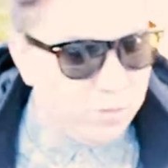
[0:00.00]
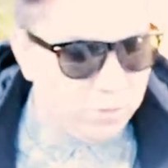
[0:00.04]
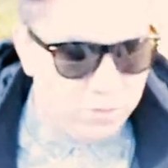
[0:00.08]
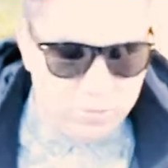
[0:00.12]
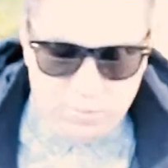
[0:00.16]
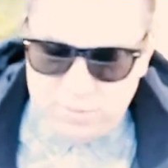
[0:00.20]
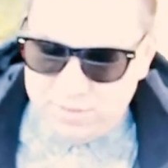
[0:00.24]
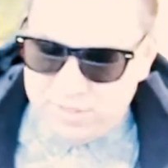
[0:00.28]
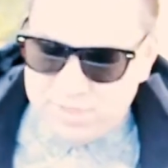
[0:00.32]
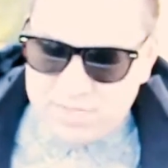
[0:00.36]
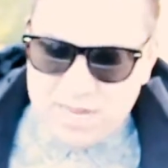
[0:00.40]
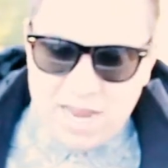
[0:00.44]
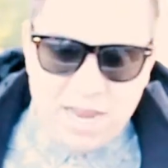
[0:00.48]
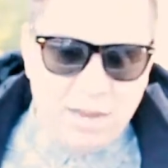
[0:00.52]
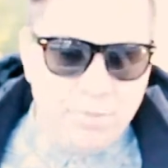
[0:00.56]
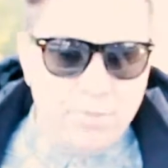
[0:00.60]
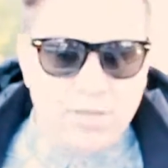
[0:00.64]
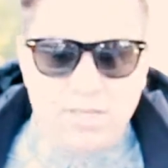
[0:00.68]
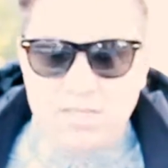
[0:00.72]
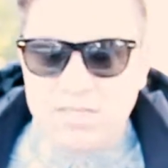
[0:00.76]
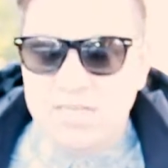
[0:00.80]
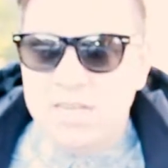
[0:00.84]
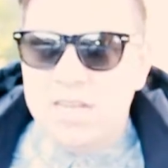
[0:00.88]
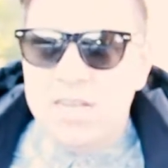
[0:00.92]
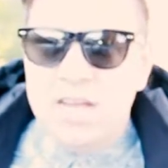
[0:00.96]
Or the same
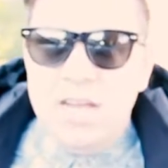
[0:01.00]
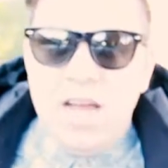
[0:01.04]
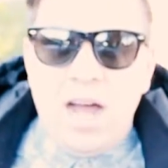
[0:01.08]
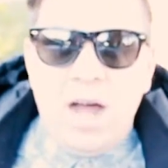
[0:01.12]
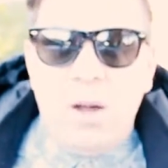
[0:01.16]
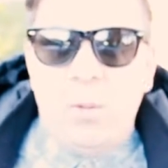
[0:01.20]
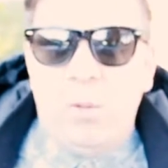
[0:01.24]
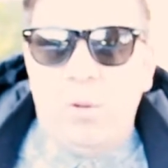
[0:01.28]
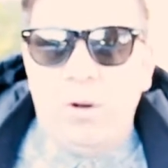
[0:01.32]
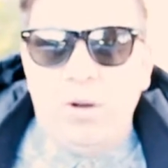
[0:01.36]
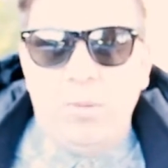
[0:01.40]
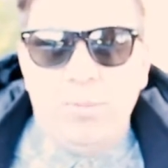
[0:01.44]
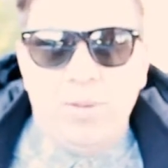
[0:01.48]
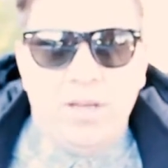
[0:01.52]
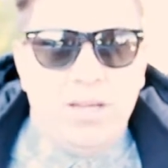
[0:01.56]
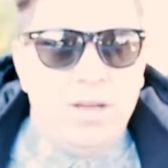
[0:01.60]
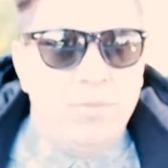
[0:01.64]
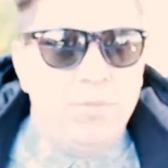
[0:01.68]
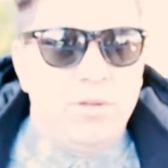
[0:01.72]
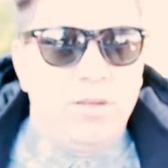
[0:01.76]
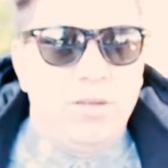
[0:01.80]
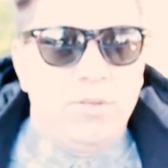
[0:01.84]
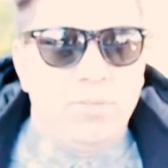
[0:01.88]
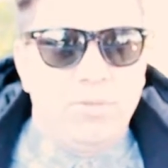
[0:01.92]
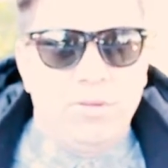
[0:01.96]
as I want to
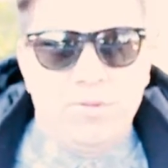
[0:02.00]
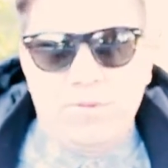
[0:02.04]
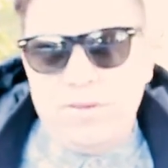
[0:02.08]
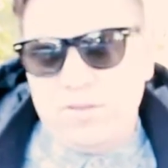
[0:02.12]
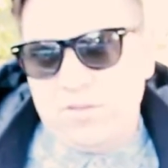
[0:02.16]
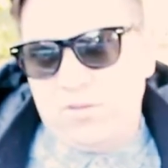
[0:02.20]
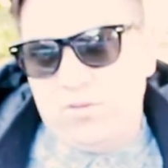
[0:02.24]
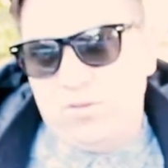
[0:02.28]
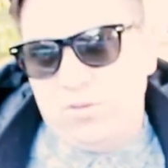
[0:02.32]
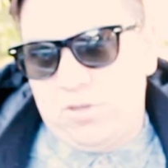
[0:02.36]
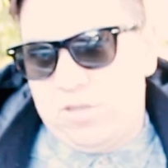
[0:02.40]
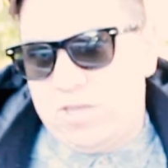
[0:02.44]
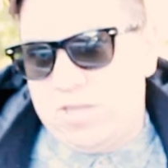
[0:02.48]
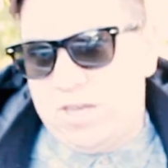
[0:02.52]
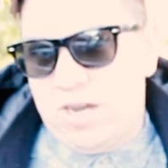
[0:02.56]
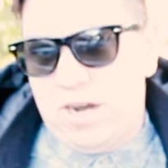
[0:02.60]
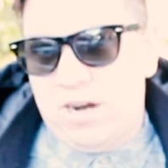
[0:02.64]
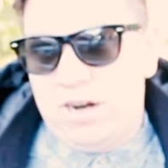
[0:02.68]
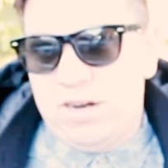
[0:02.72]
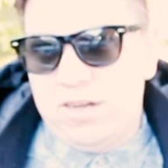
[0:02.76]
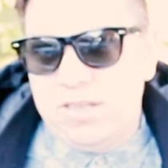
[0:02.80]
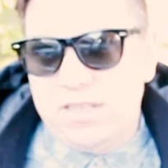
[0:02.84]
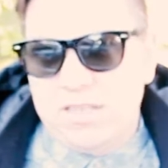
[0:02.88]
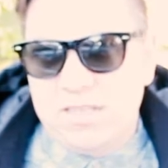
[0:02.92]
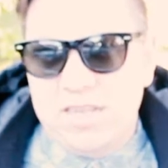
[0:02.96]
become a professional
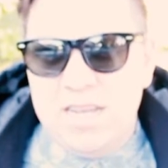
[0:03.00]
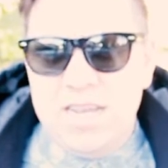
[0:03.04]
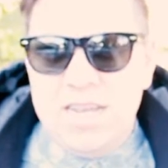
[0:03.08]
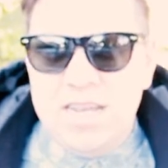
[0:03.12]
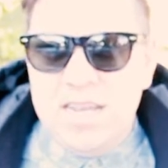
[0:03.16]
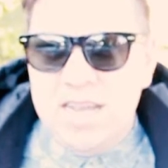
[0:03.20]
guitarist.